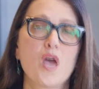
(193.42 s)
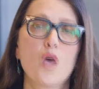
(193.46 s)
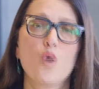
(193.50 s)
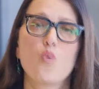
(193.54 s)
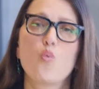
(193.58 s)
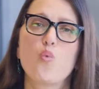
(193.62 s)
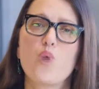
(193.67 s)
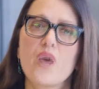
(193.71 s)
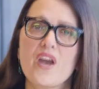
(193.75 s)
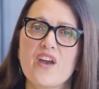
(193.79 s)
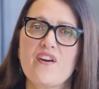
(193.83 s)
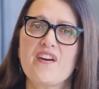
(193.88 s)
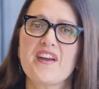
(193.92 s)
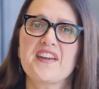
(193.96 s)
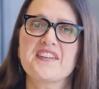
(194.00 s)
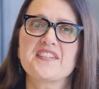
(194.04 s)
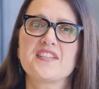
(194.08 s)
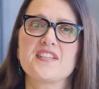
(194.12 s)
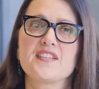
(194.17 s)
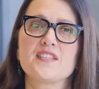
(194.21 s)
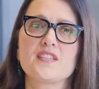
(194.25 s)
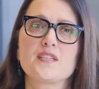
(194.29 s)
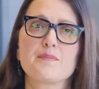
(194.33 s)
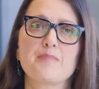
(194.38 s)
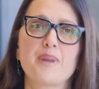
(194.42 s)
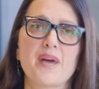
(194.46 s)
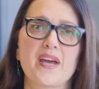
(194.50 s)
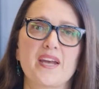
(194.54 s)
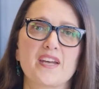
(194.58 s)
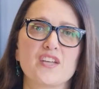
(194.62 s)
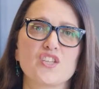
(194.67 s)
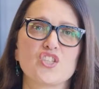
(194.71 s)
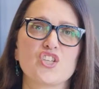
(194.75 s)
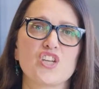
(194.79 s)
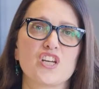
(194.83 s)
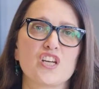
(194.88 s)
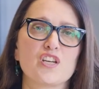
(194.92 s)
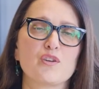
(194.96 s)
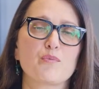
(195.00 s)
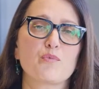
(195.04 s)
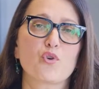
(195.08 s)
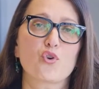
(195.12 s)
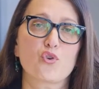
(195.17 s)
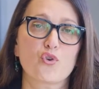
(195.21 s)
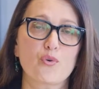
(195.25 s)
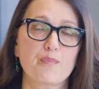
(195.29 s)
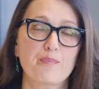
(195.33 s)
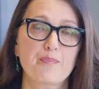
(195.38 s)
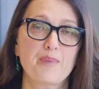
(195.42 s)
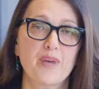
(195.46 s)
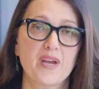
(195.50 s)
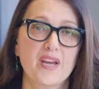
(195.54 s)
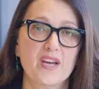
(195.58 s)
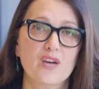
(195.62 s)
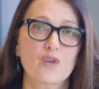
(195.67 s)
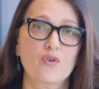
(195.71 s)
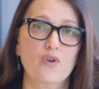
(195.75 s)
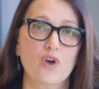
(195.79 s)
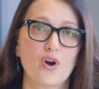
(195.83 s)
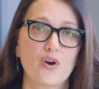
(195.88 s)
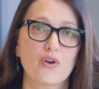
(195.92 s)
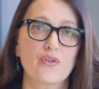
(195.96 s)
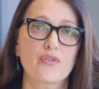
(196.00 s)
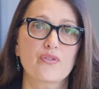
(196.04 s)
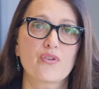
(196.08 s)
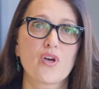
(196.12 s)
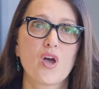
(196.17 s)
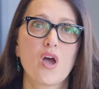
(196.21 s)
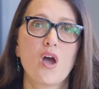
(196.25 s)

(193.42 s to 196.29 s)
We're anticipating GDP growth